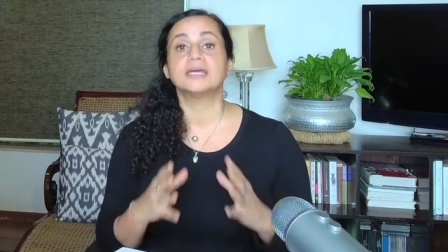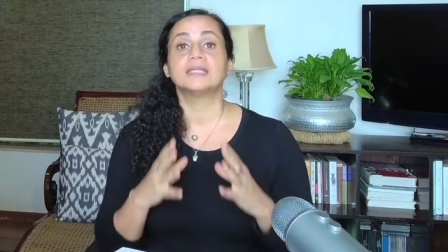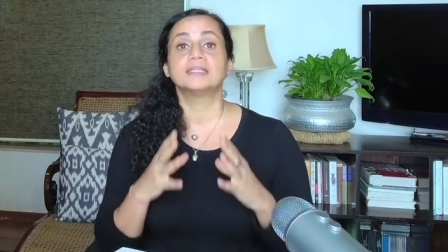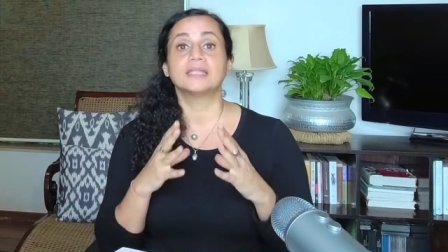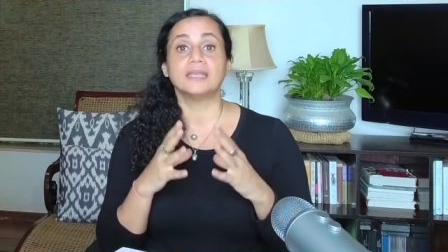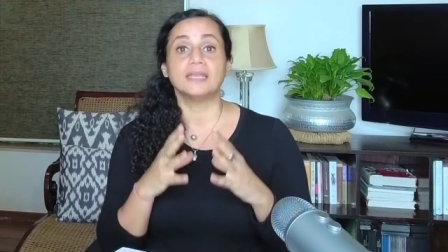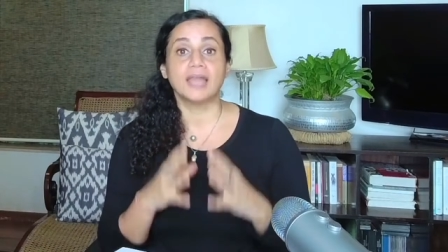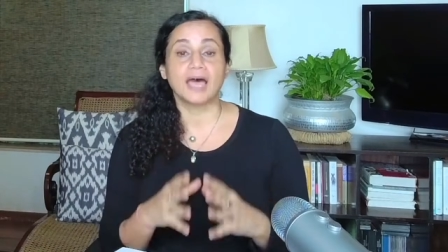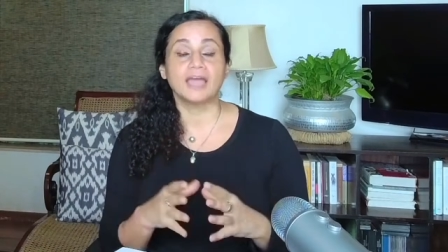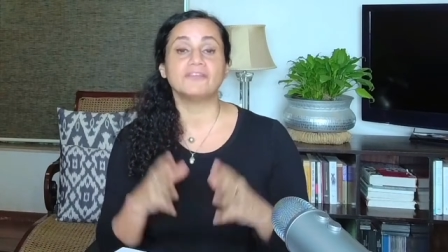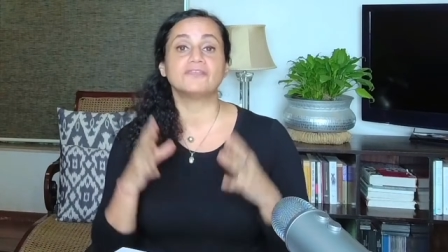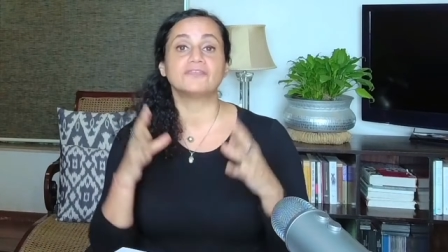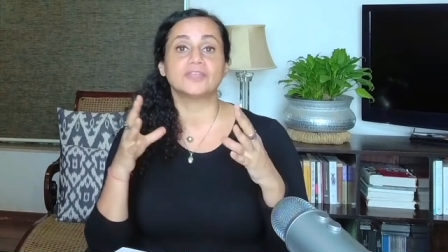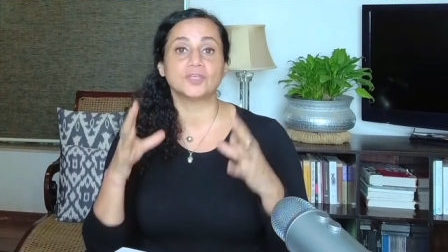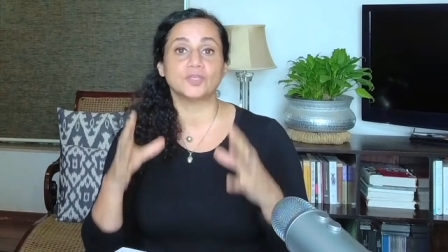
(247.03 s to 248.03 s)
the life
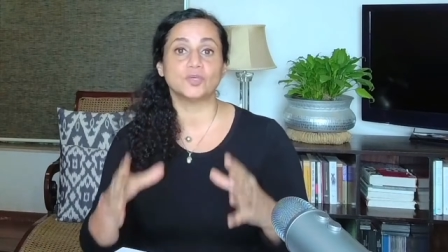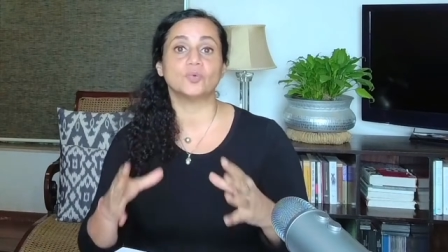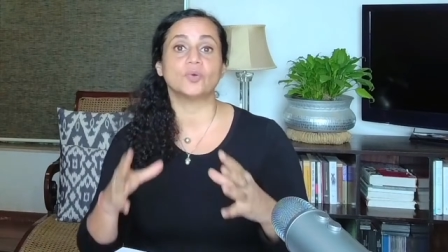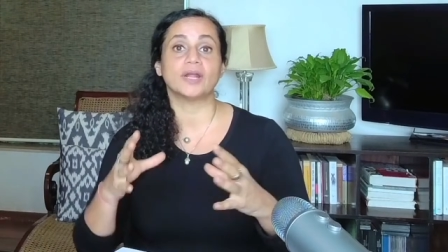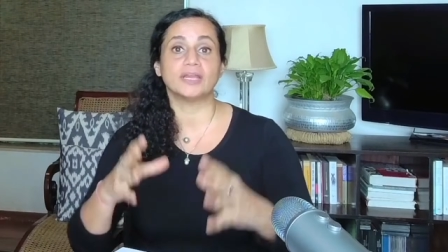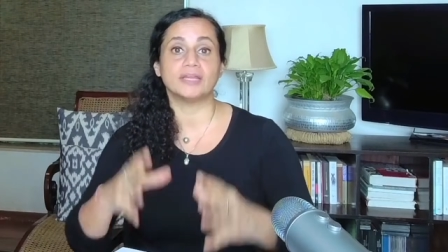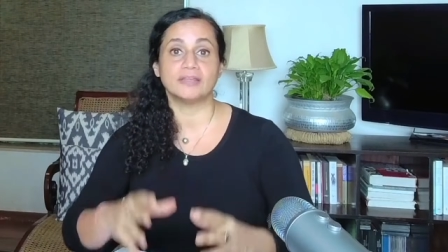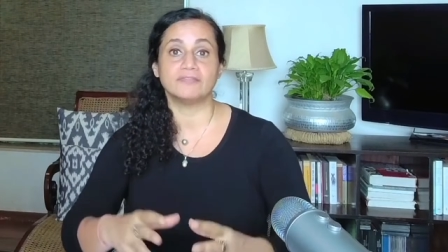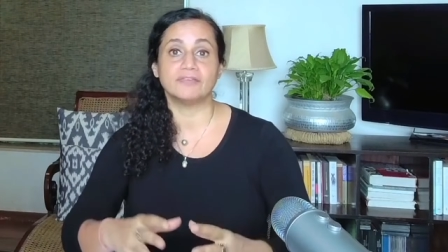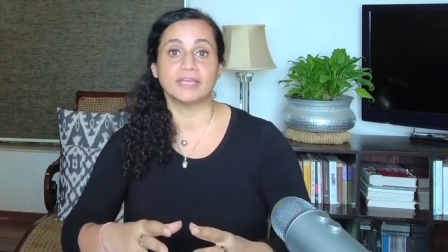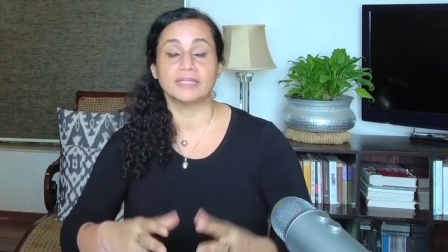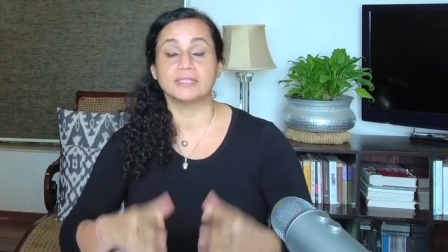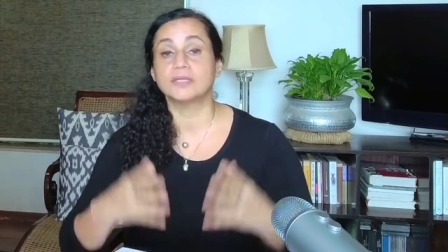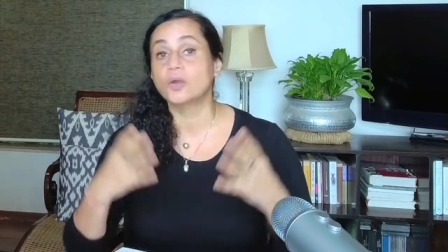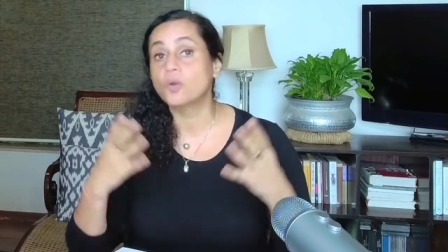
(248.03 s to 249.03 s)
that you are
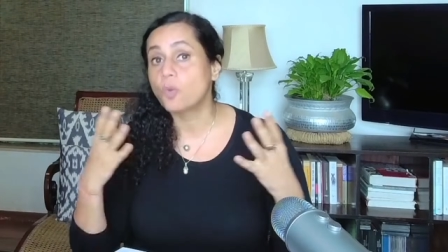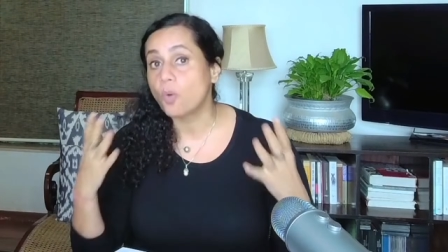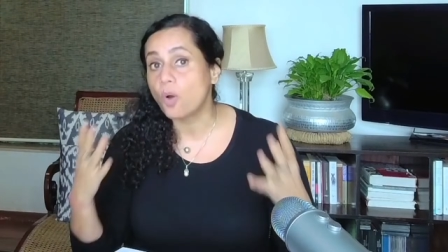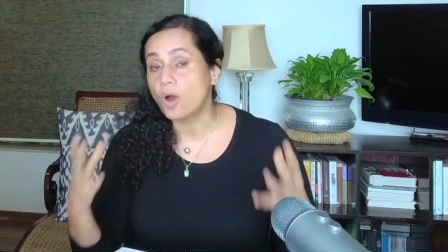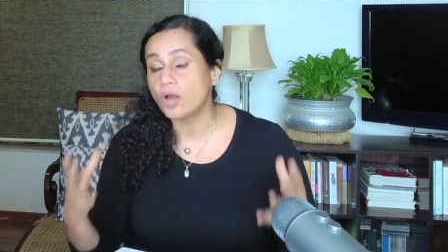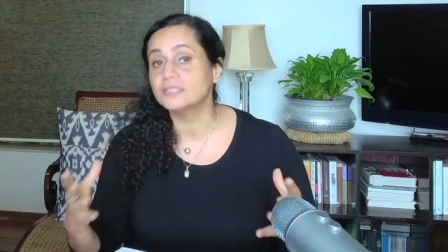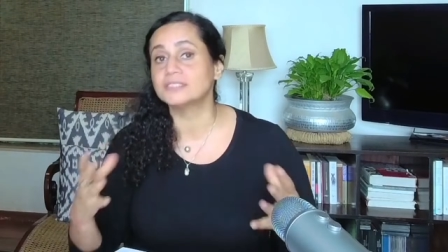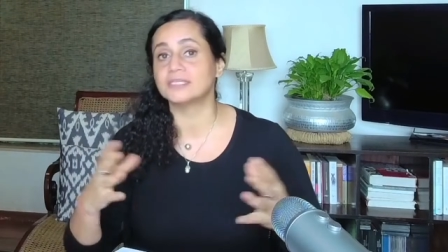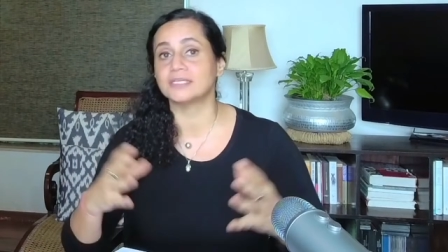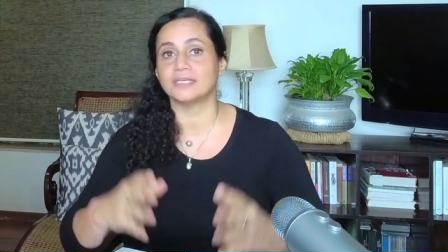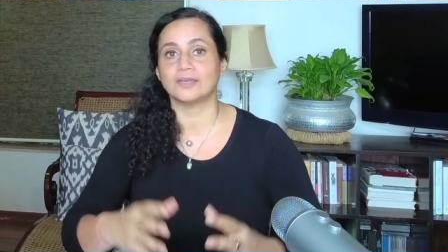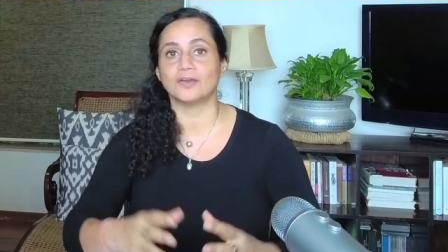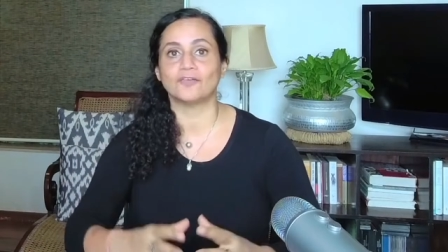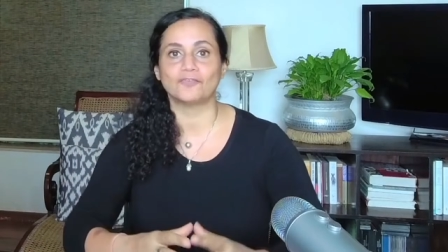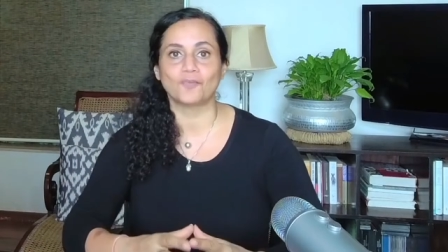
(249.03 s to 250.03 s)
living, the quality
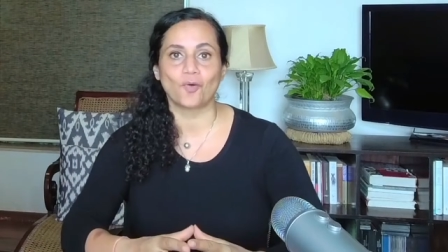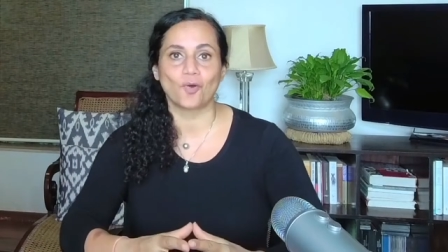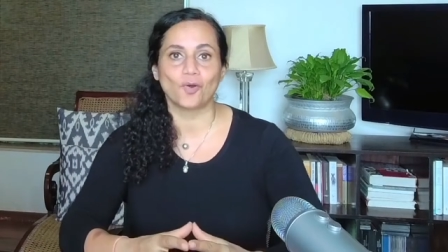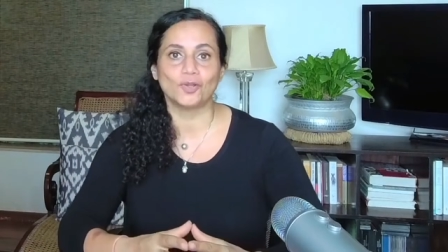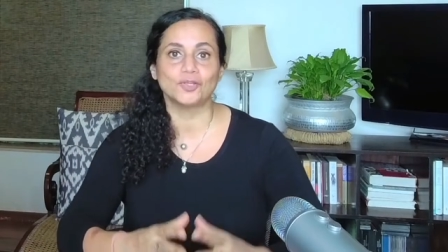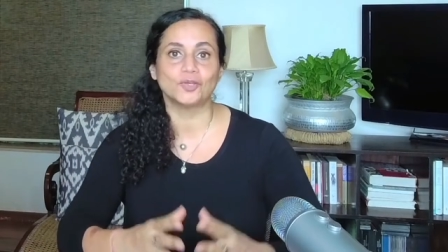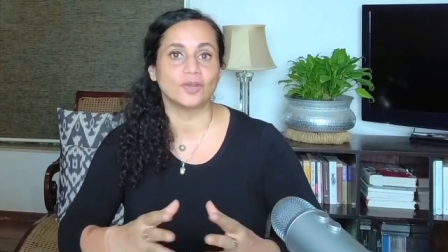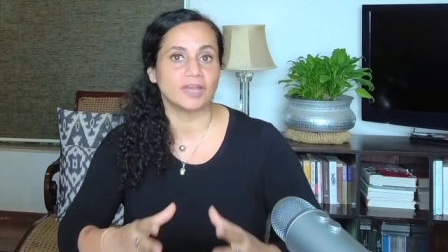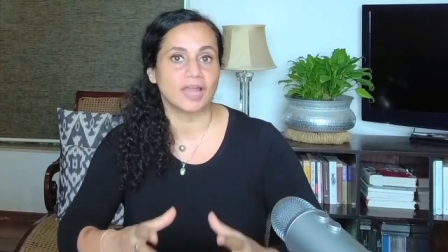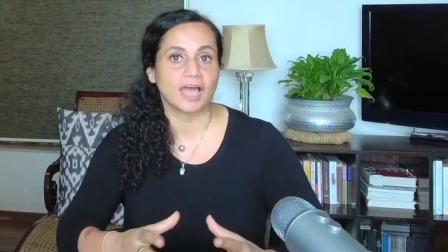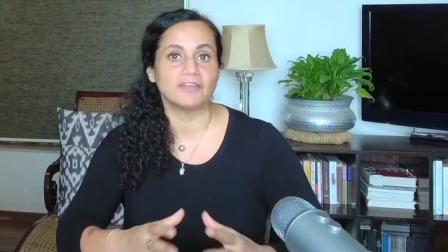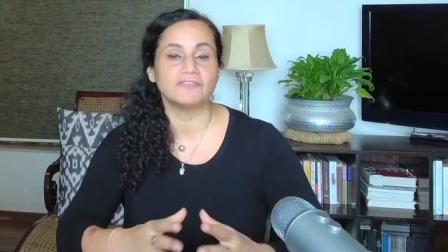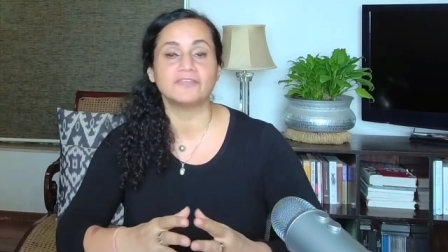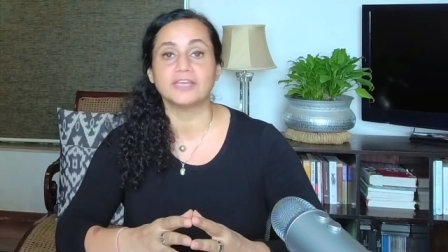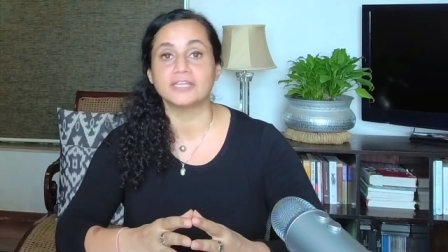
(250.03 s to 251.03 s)
of all your
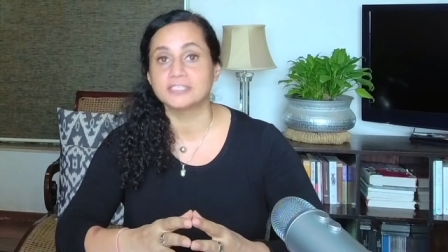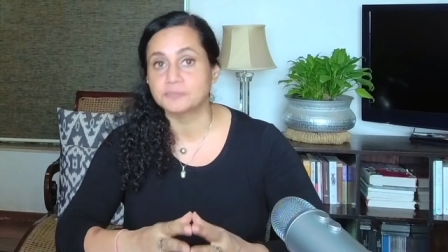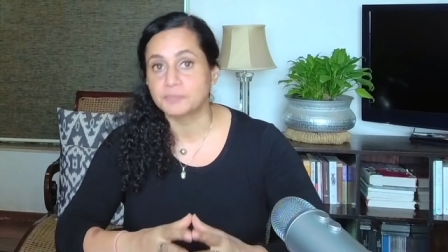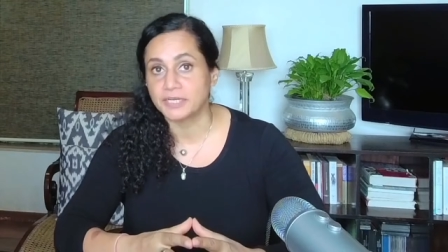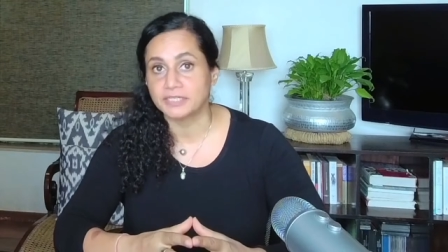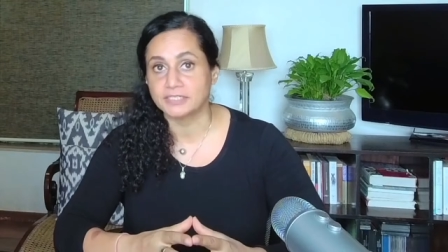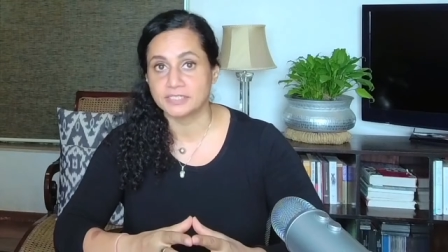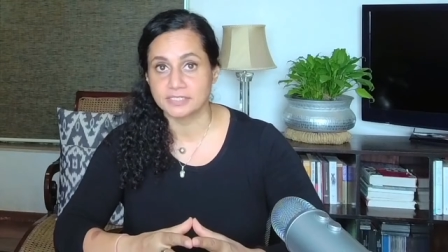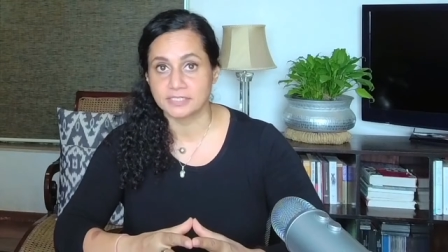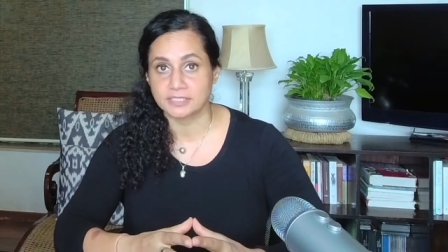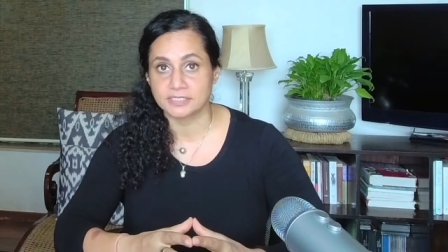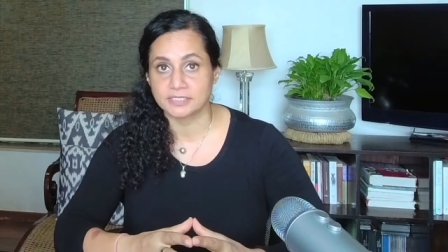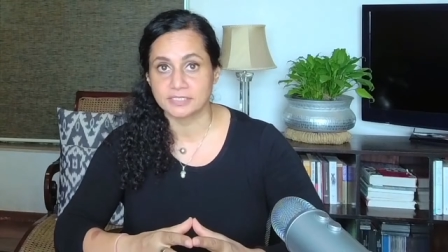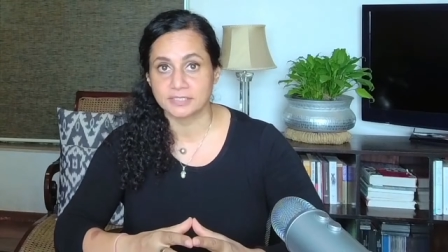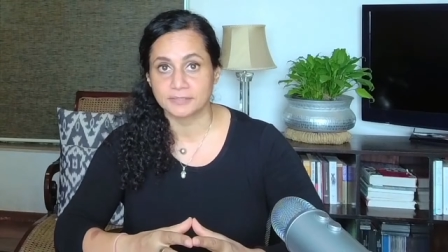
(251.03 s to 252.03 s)
life
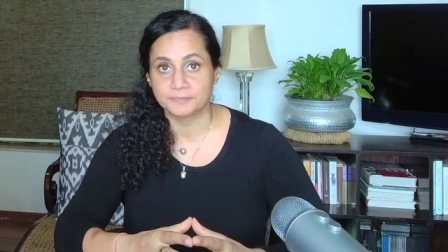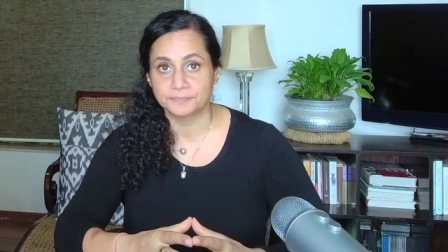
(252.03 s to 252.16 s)
experiences.